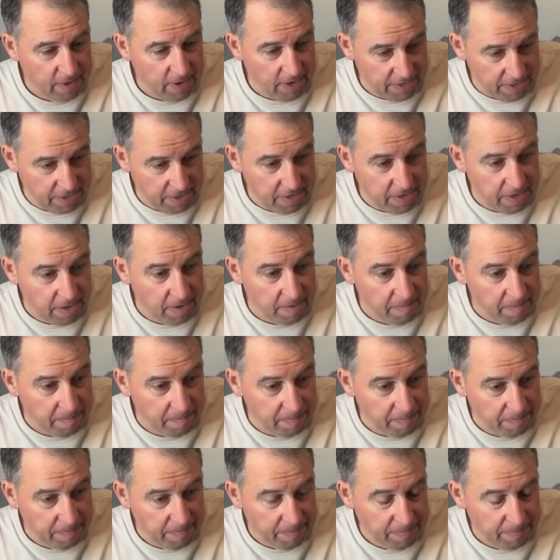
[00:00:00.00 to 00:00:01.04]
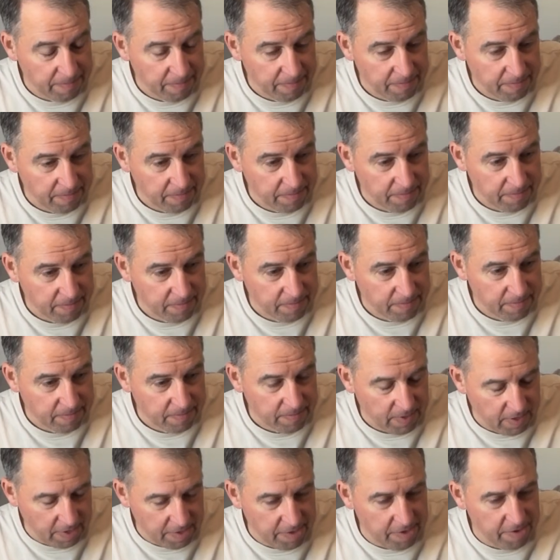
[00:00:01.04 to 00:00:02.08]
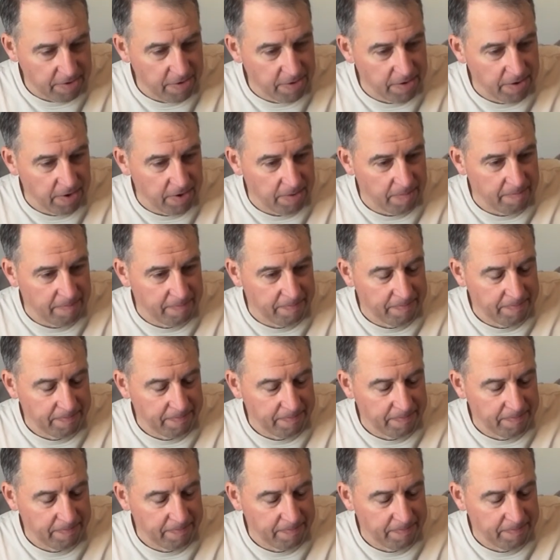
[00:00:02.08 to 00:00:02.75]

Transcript: I need help. I need your help.